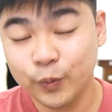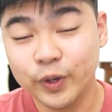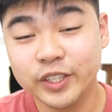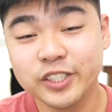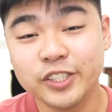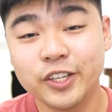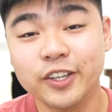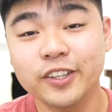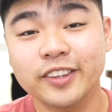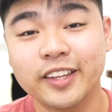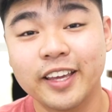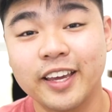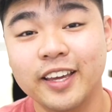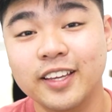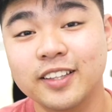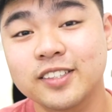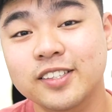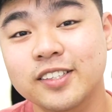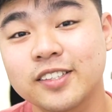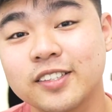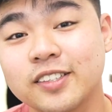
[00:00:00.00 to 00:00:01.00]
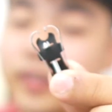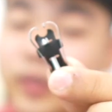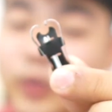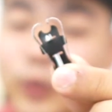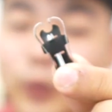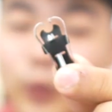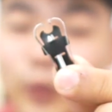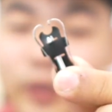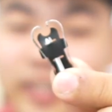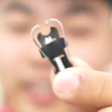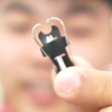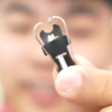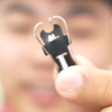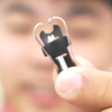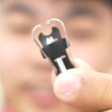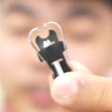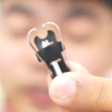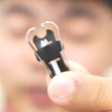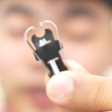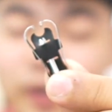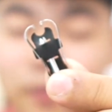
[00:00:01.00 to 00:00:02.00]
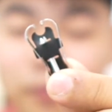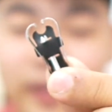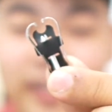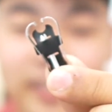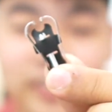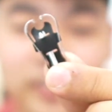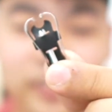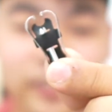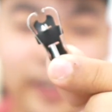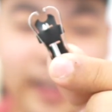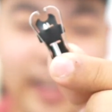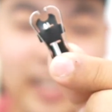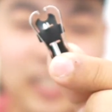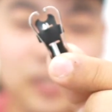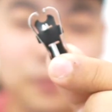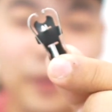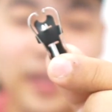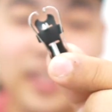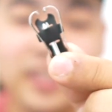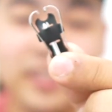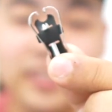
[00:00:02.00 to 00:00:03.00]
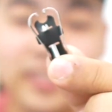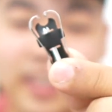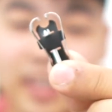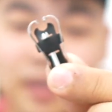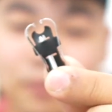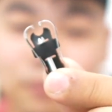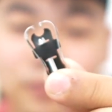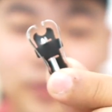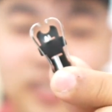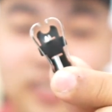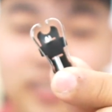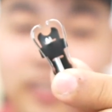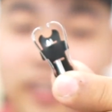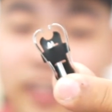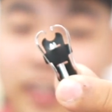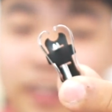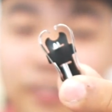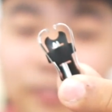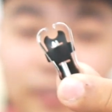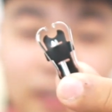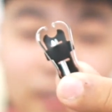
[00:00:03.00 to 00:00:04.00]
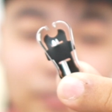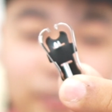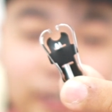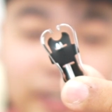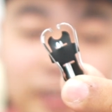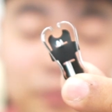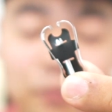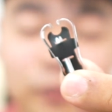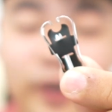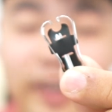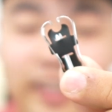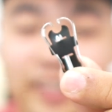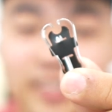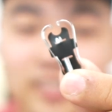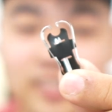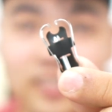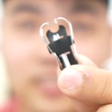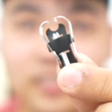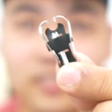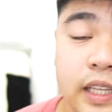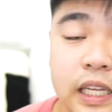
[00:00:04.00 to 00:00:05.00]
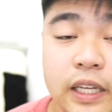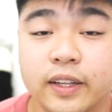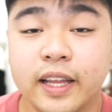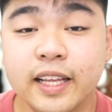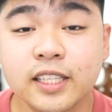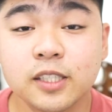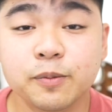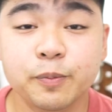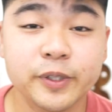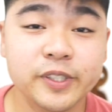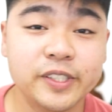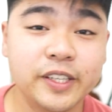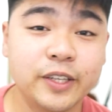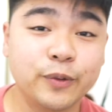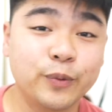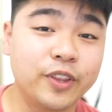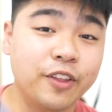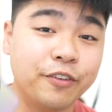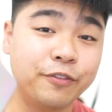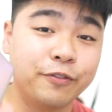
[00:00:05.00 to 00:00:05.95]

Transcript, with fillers: which contains the tool needed to replace your S Pen tips if ever it breaks. Now let's proceed with the